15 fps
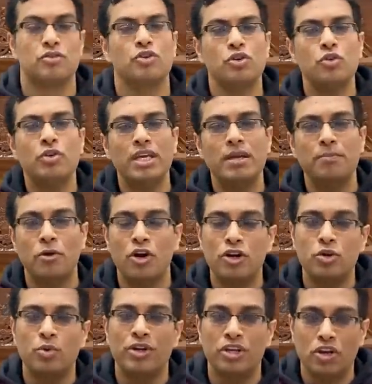So you keep on
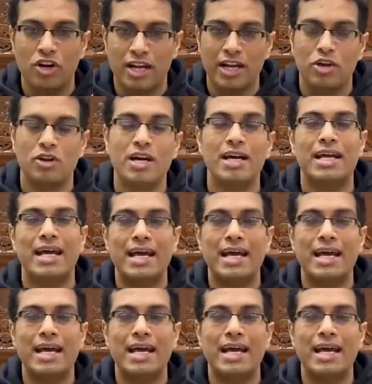doing your regular